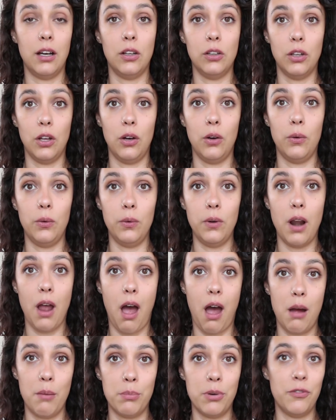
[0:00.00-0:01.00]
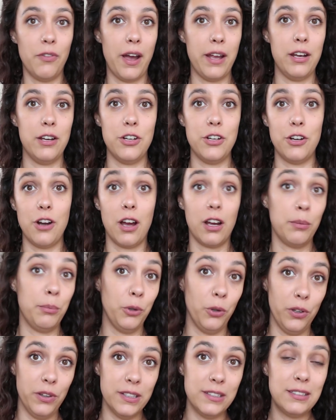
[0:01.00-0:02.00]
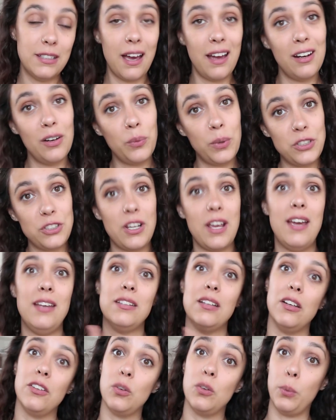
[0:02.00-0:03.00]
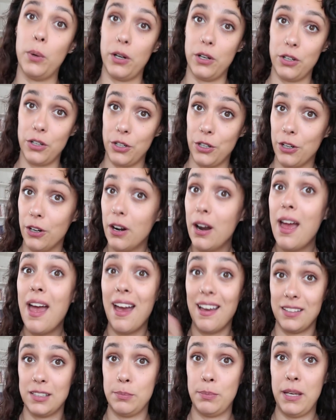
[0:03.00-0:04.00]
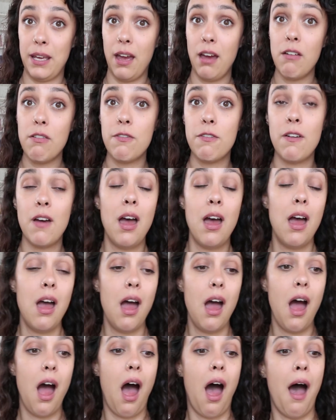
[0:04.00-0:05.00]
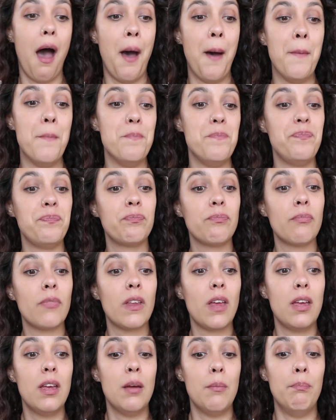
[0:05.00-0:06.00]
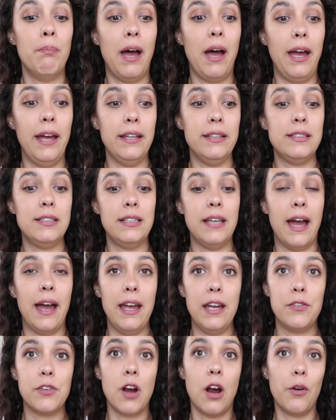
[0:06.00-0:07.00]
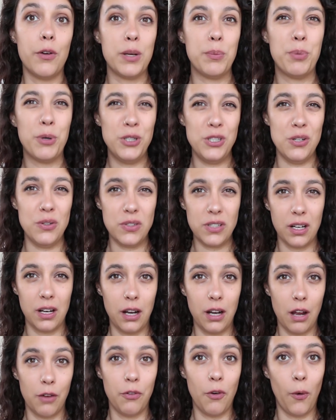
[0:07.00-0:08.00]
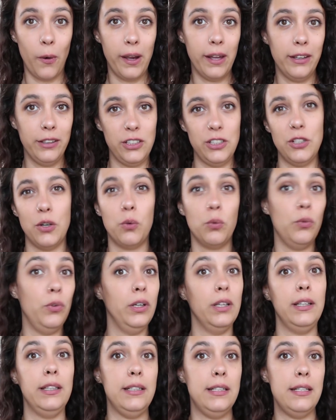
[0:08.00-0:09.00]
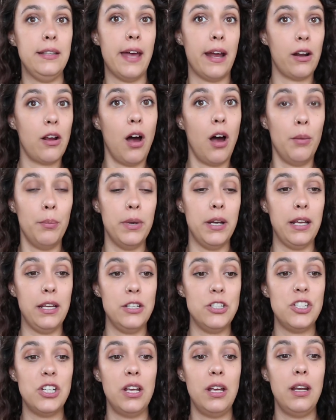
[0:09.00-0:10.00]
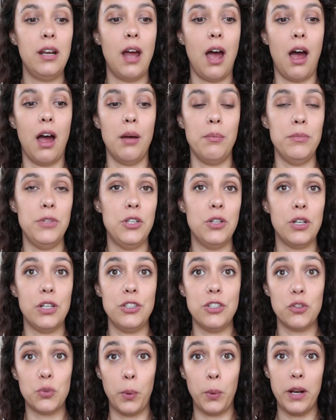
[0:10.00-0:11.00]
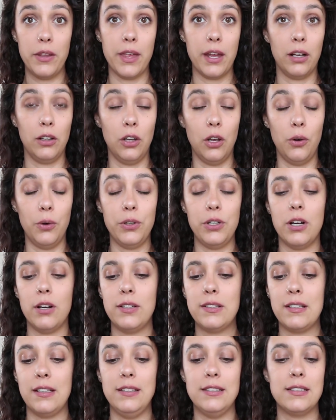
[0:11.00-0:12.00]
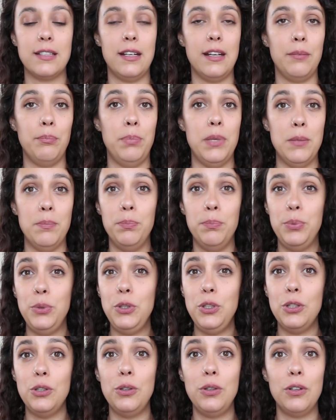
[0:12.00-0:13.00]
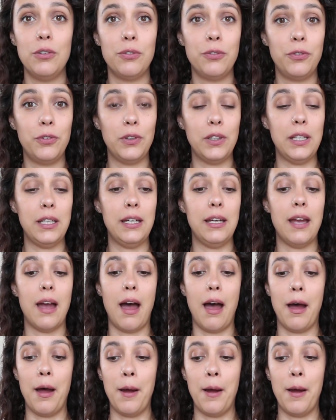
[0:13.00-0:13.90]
alone, provided you're not going to go in the sun, in which case also wear your SPF. But yeah, if you're already producing enough oil, you don't really need that combination. You can just wear that alone. Your skin's going to be beautifully